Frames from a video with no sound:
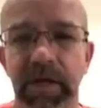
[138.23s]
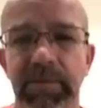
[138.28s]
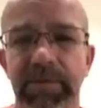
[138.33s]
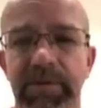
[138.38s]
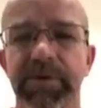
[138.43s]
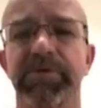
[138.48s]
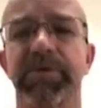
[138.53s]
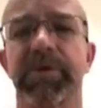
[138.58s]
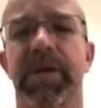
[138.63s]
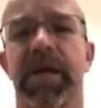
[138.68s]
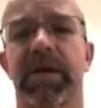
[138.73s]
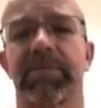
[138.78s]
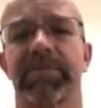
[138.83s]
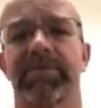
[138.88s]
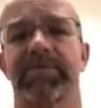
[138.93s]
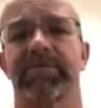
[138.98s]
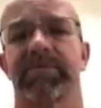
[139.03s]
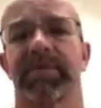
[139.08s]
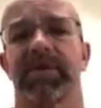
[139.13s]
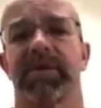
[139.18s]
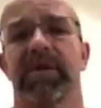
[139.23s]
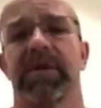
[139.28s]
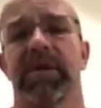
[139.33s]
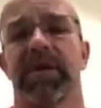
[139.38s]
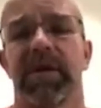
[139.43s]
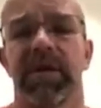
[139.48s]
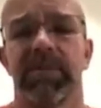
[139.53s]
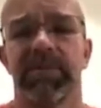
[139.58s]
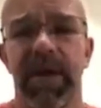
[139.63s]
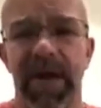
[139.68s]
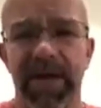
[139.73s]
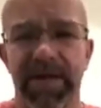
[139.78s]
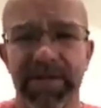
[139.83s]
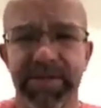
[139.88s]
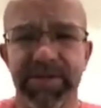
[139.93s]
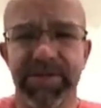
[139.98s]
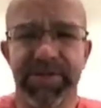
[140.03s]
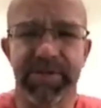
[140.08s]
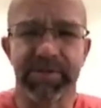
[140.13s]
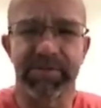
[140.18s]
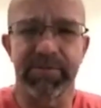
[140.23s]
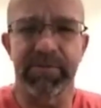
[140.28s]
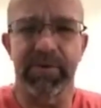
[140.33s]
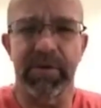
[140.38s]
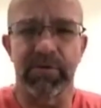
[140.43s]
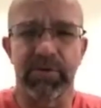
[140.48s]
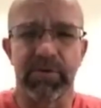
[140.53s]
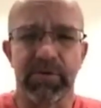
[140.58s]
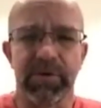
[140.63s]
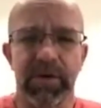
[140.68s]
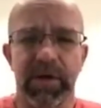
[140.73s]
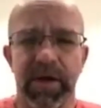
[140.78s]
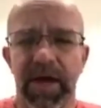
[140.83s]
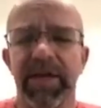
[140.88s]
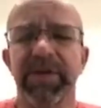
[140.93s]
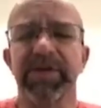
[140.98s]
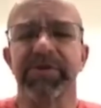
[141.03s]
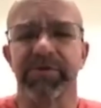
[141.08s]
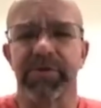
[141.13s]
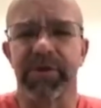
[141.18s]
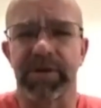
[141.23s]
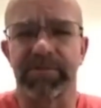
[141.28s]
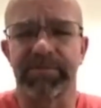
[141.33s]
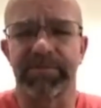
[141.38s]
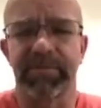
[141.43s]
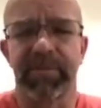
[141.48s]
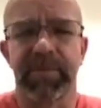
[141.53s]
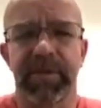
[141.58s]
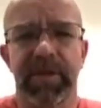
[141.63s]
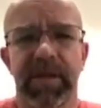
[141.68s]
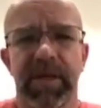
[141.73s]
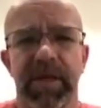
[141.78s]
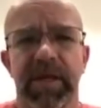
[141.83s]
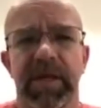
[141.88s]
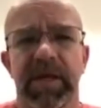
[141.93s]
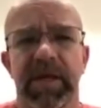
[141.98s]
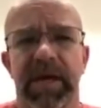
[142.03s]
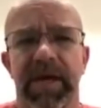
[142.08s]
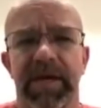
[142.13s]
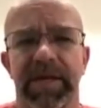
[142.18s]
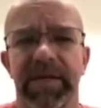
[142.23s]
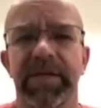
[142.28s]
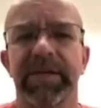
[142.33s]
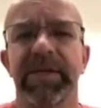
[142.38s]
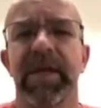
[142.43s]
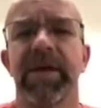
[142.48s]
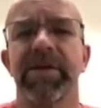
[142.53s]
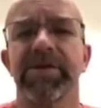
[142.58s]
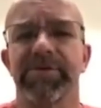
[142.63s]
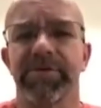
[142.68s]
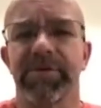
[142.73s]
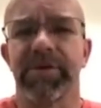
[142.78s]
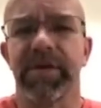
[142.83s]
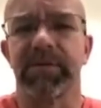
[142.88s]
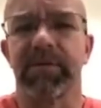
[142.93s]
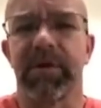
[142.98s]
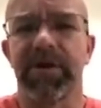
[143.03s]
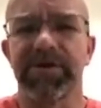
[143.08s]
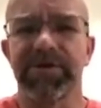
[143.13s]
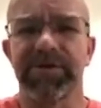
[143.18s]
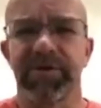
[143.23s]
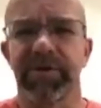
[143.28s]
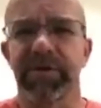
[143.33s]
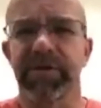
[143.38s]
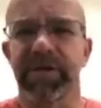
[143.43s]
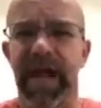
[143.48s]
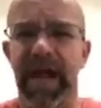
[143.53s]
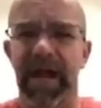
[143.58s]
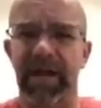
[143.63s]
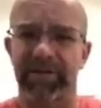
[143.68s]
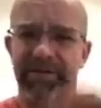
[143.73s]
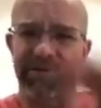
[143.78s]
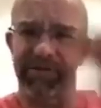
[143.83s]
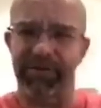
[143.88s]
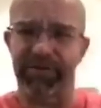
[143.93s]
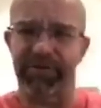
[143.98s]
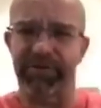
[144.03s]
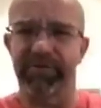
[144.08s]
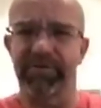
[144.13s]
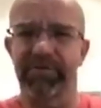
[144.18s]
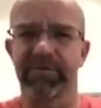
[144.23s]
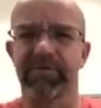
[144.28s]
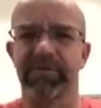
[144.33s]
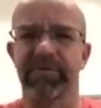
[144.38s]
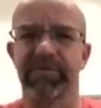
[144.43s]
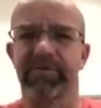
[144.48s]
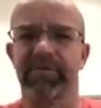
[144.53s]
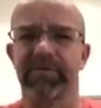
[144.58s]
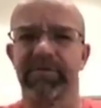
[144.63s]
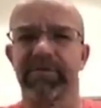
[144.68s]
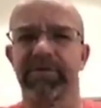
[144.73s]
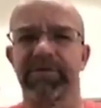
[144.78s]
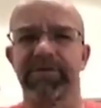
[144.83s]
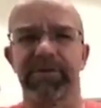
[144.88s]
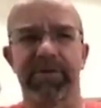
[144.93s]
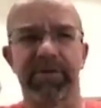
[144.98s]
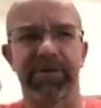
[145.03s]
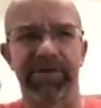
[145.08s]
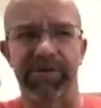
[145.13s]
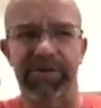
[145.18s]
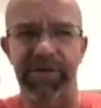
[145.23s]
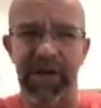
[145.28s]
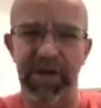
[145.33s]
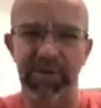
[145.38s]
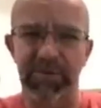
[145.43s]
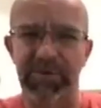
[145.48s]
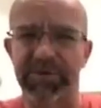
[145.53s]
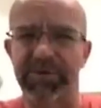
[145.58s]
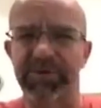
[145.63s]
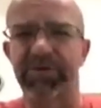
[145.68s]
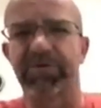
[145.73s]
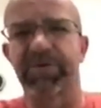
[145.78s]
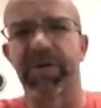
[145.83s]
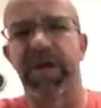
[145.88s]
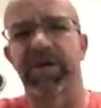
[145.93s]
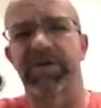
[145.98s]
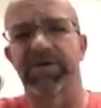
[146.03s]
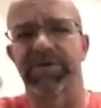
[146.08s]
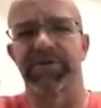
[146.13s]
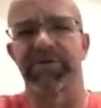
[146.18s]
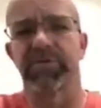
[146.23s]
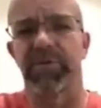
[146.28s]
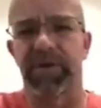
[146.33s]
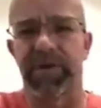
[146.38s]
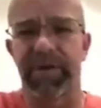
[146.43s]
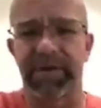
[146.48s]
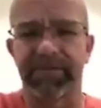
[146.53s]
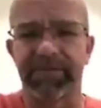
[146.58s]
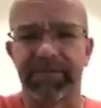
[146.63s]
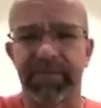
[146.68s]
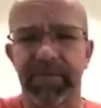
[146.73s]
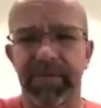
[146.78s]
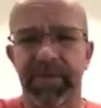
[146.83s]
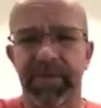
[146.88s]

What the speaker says: But here's what happened. Back in December, I woke up. I had a dream. And in that dream, I saw a calendar starting January 2020.